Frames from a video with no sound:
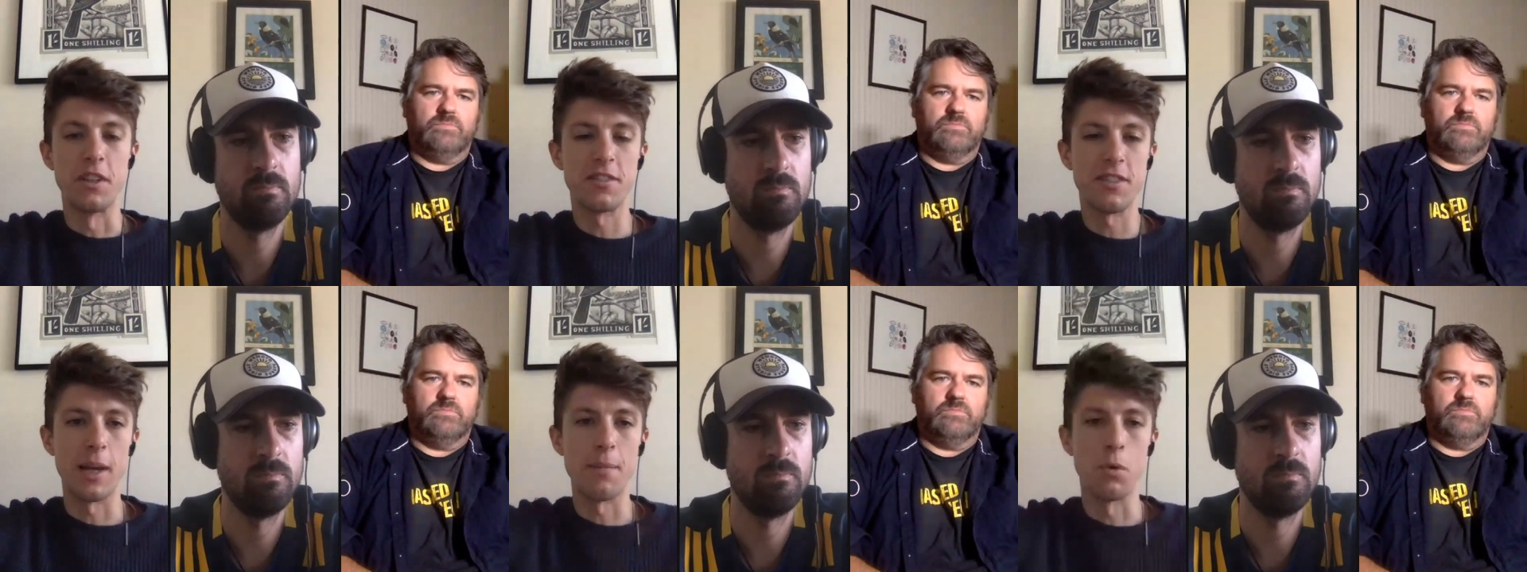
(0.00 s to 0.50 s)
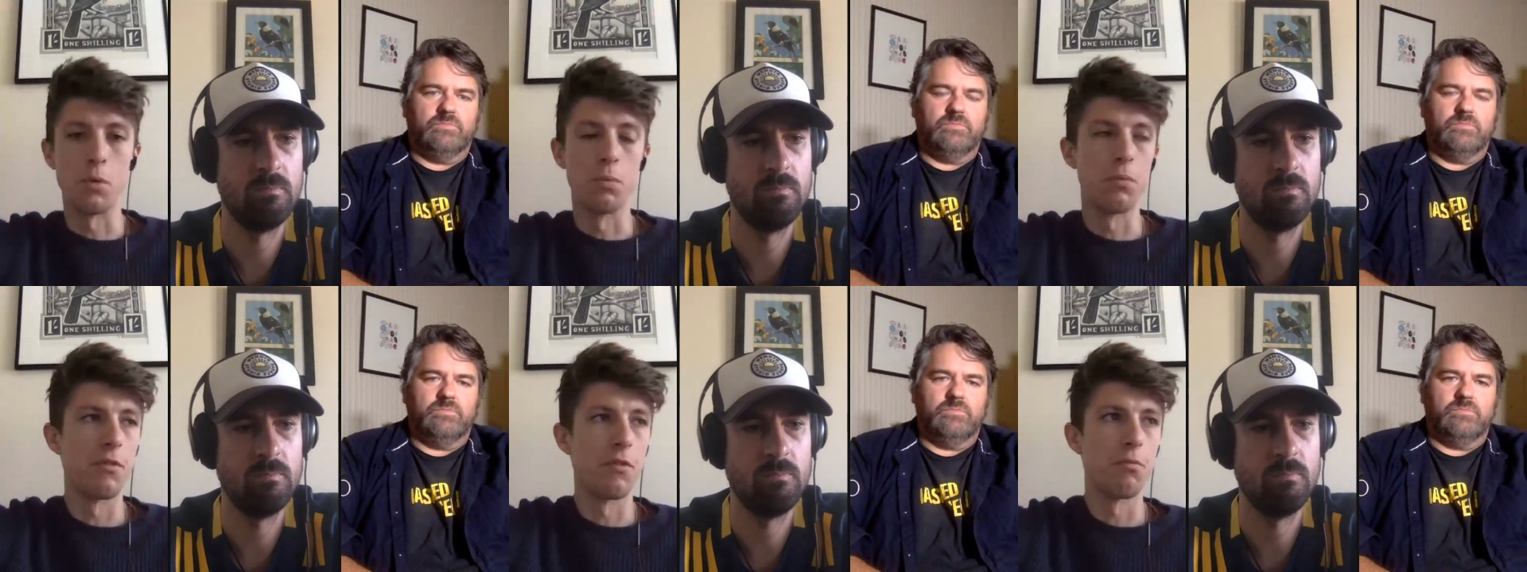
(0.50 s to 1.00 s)
Speaker 1: that's been a
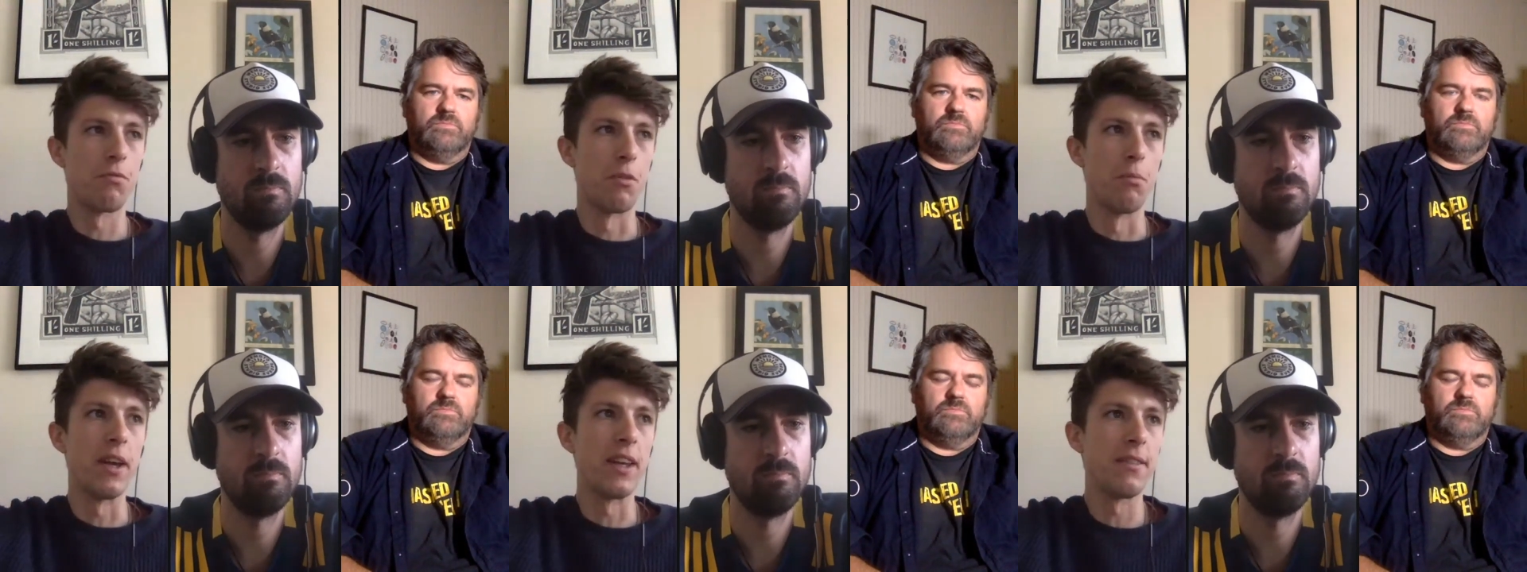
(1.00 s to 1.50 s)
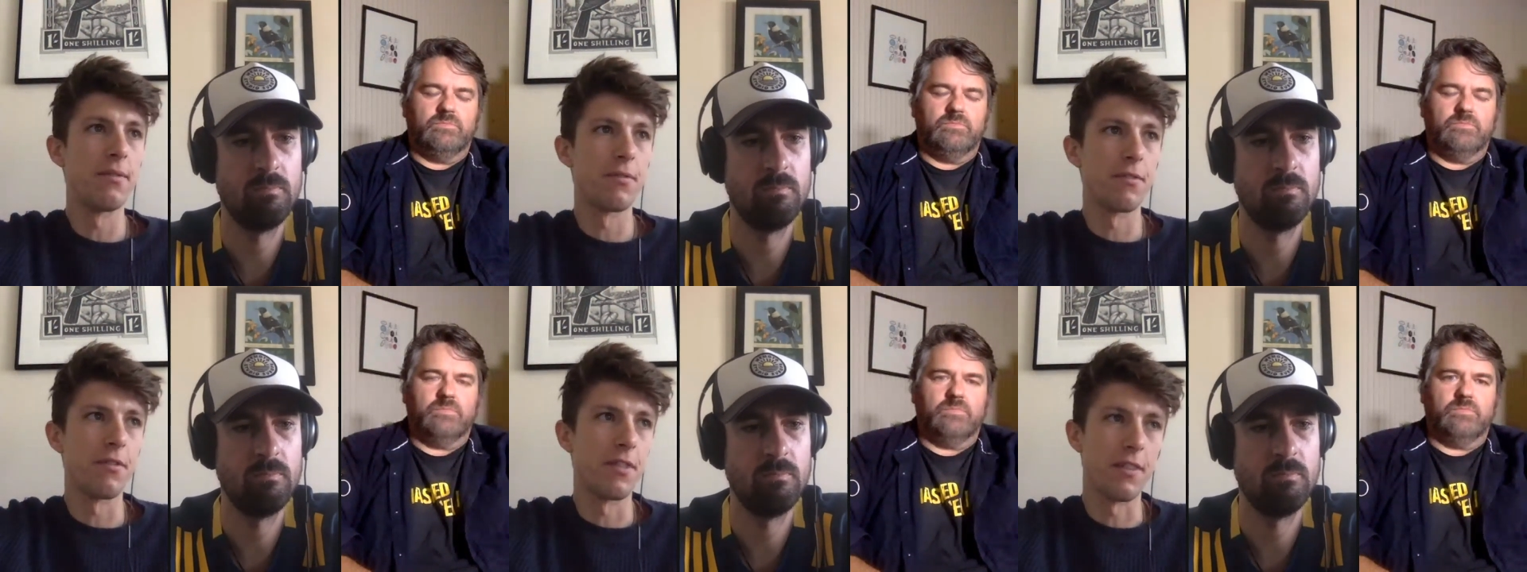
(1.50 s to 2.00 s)
staple for
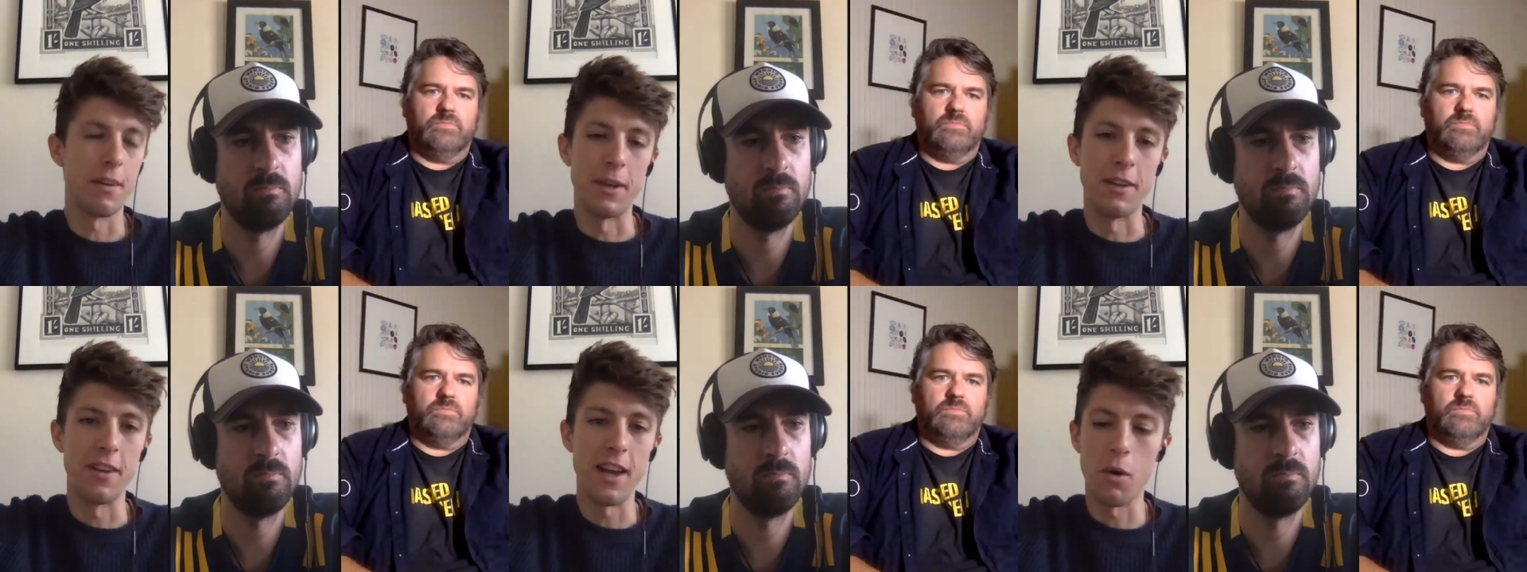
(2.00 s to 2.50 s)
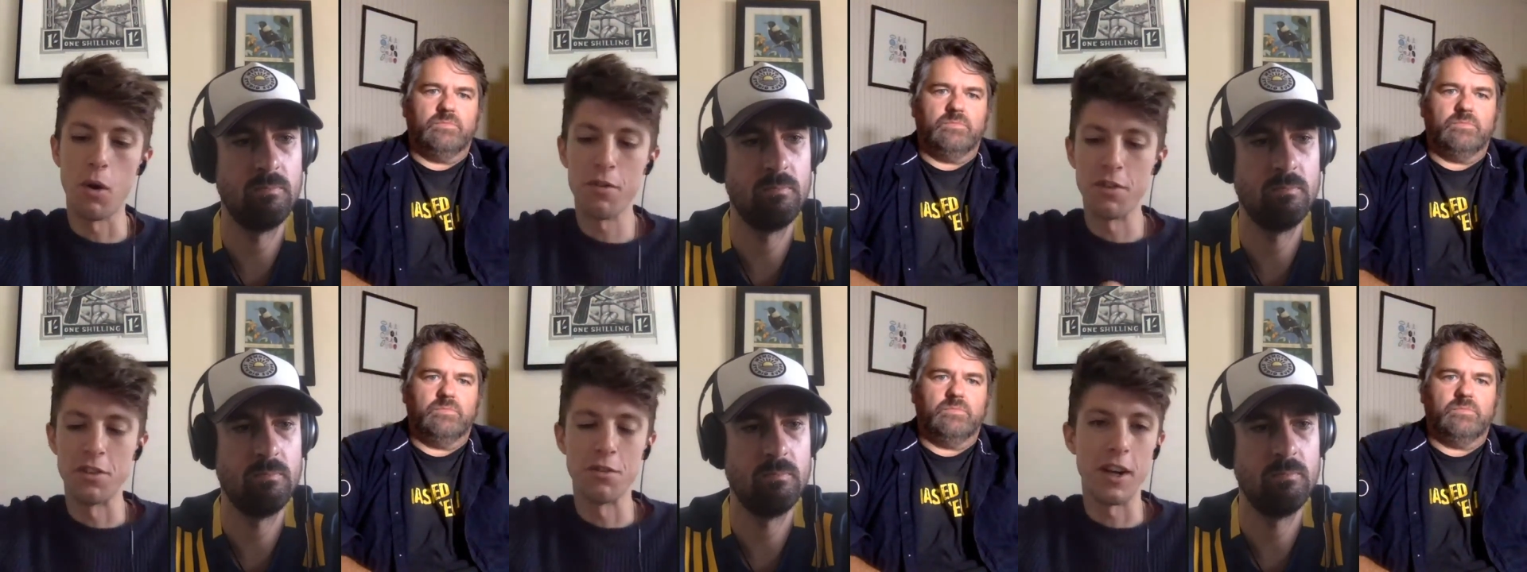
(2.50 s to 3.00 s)
me. I mean,
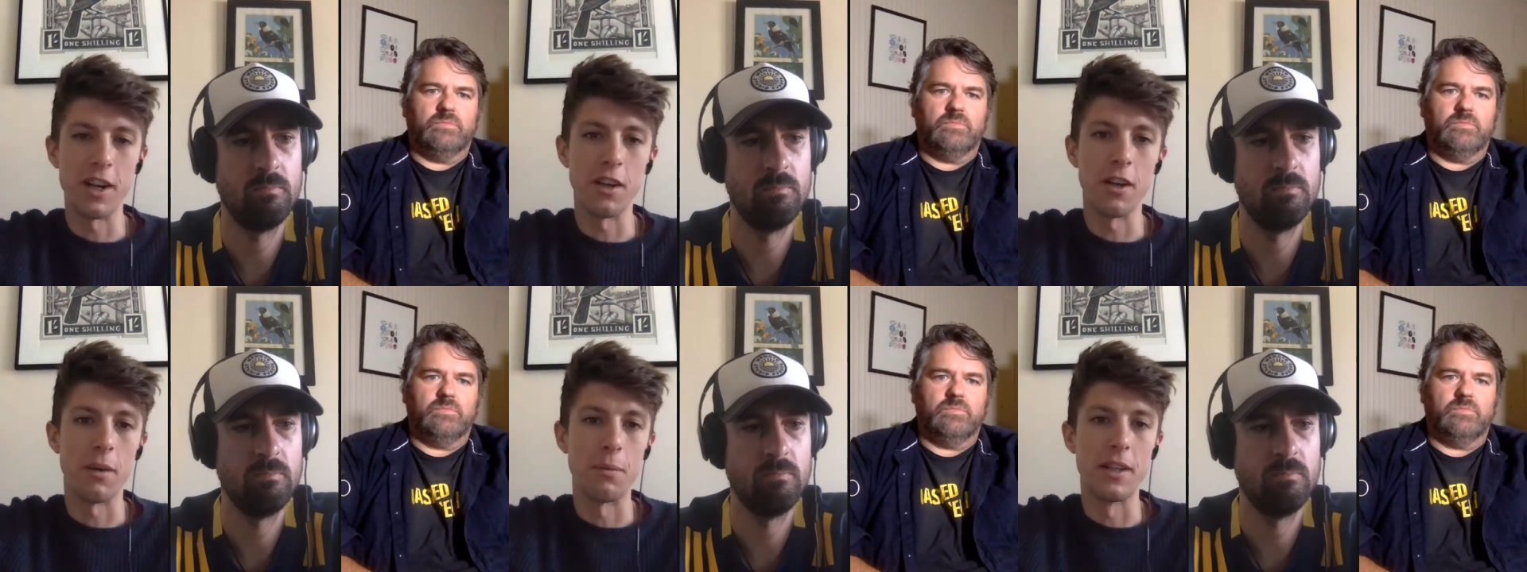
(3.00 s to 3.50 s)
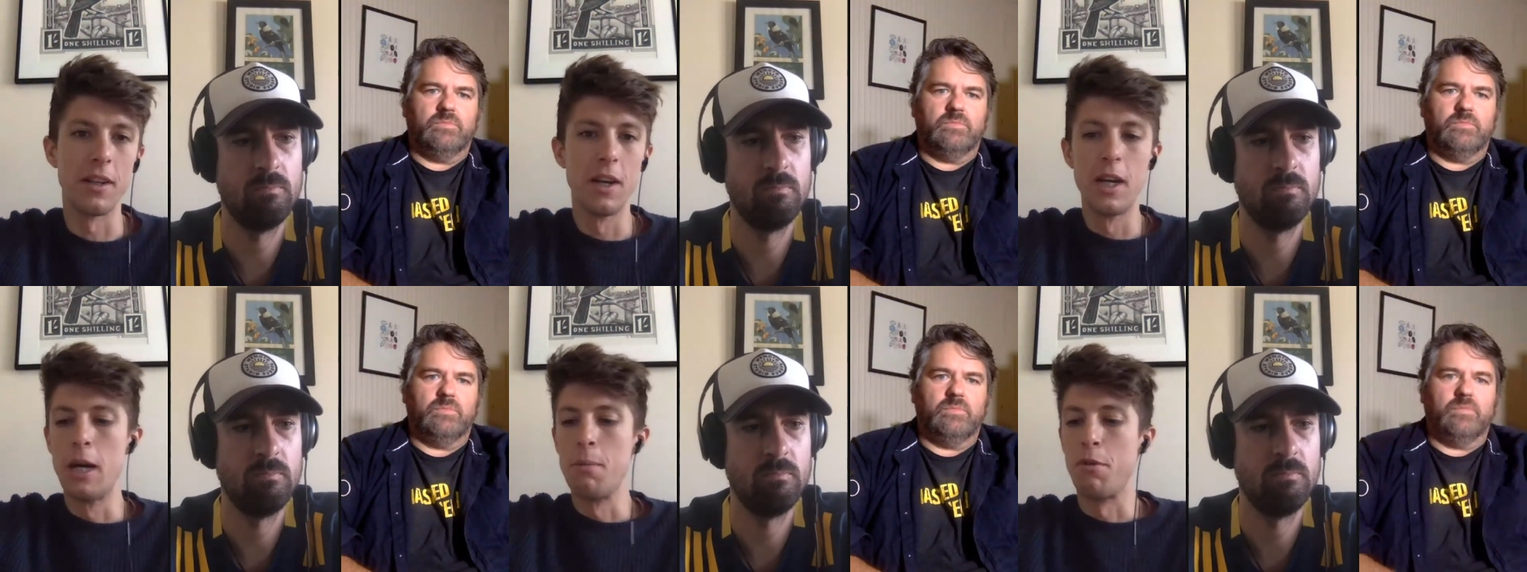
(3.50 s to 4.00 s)
how often is radio? I
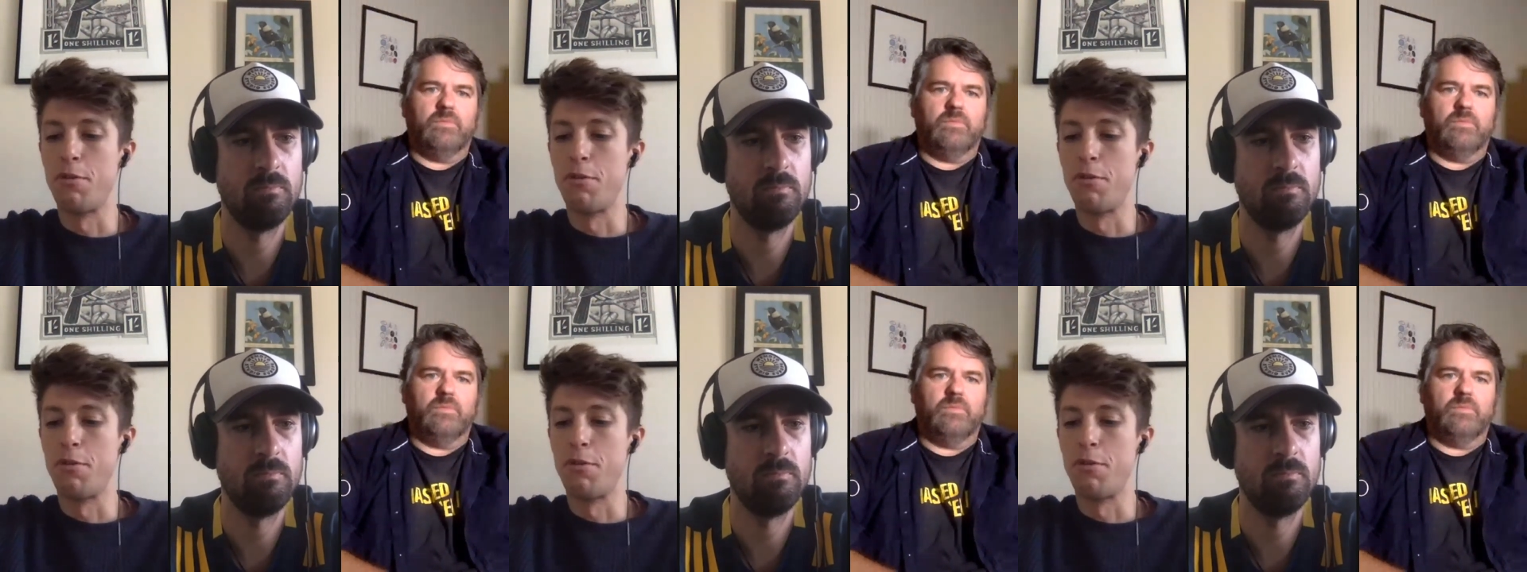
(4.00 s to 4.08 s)
mean,